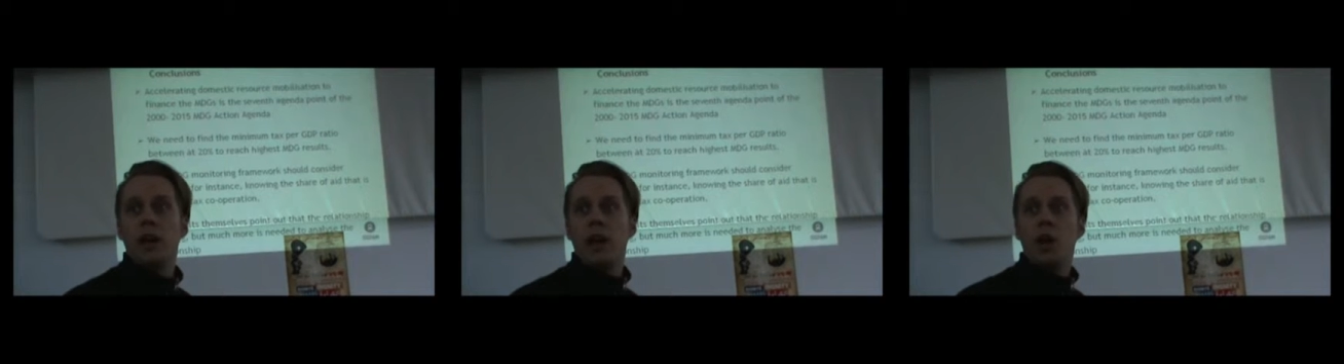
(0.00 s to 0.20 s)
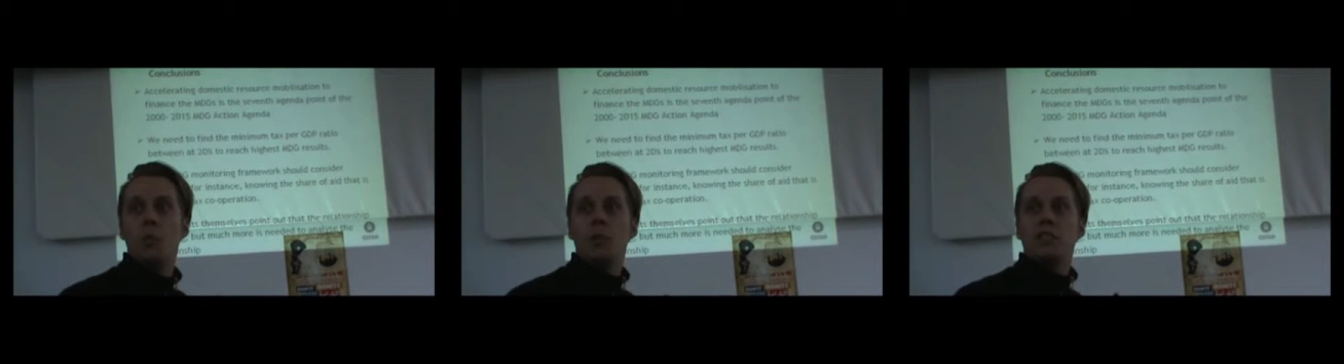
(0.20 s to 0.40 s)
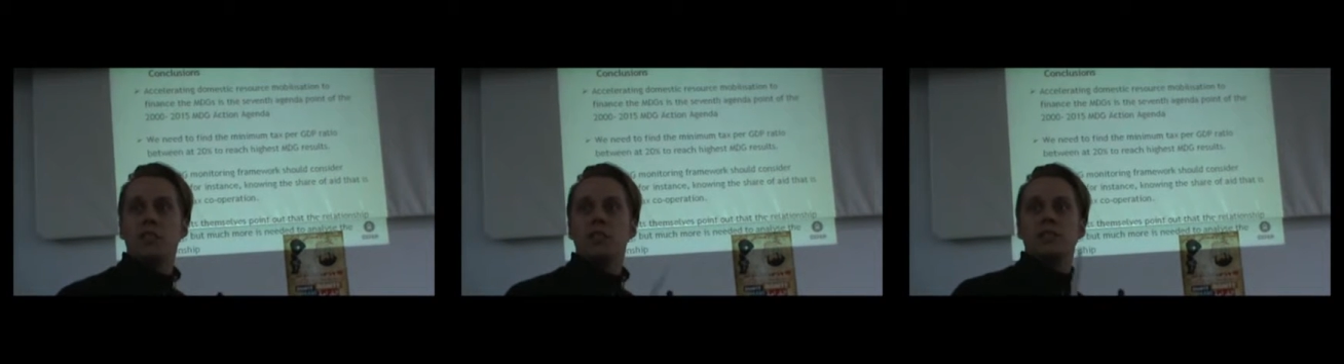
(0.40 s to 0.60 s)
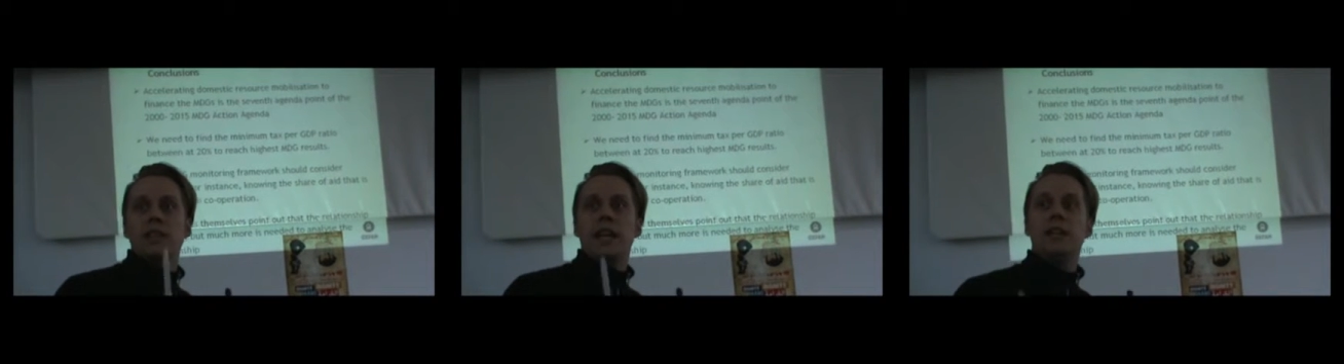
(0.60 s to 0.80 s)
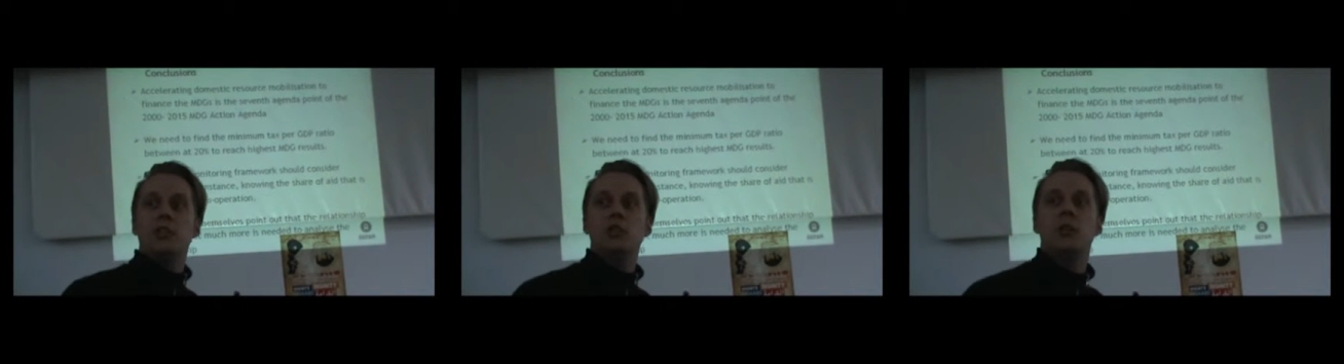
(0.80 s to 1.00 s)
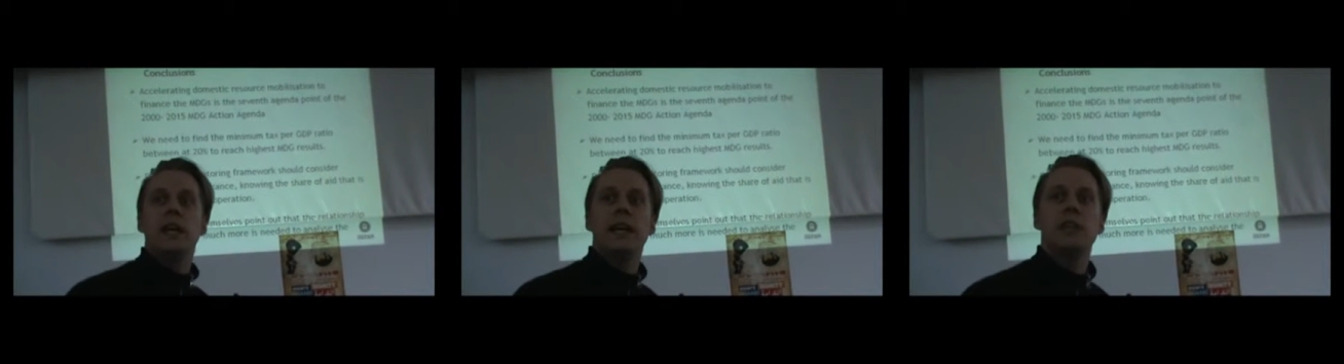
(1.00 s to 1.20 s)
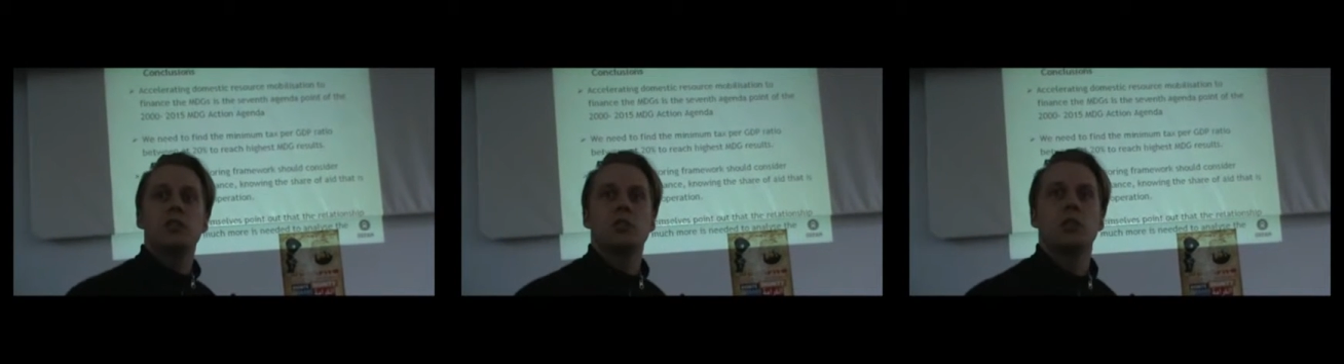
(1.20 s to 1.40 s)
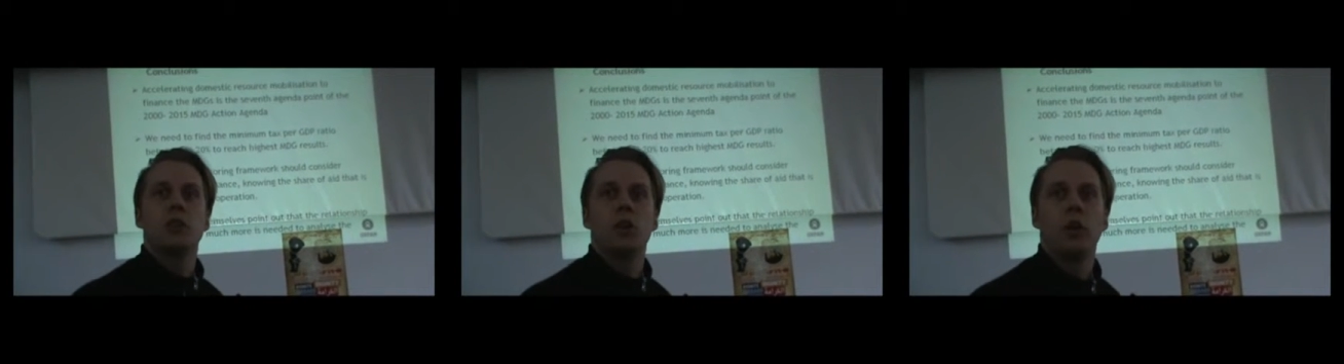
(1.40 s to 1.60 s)
how much does
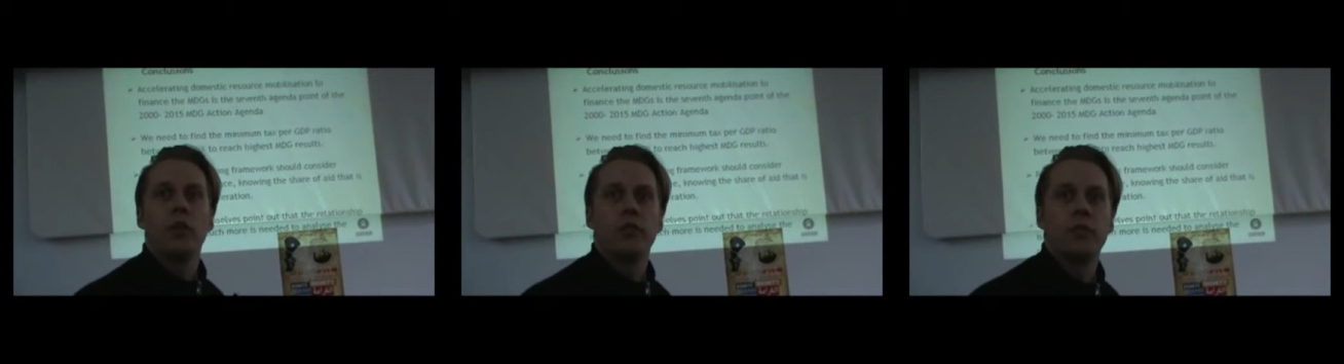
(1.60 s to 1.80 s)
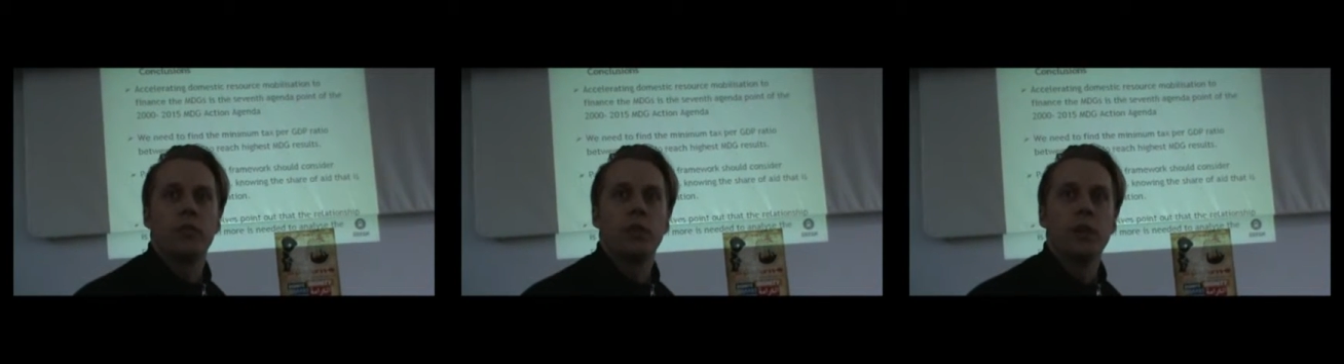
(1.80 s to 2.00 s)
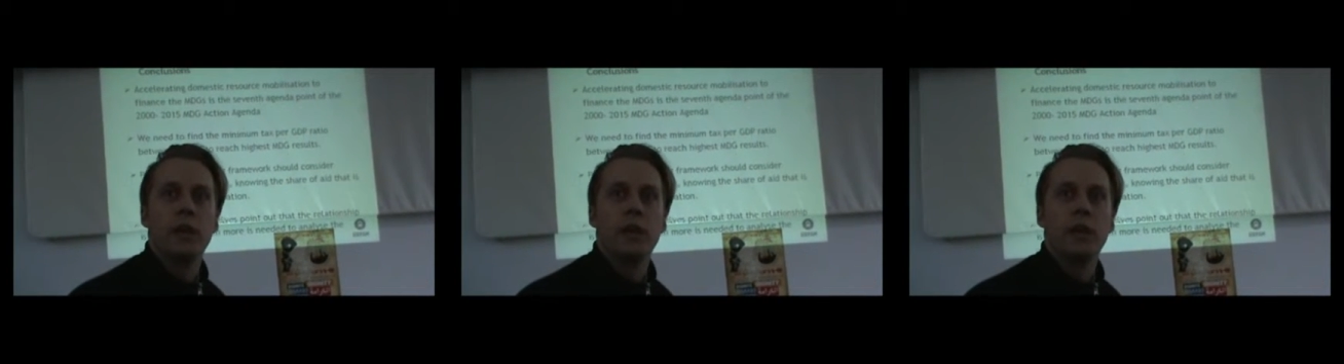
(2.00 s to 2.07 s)
education cost.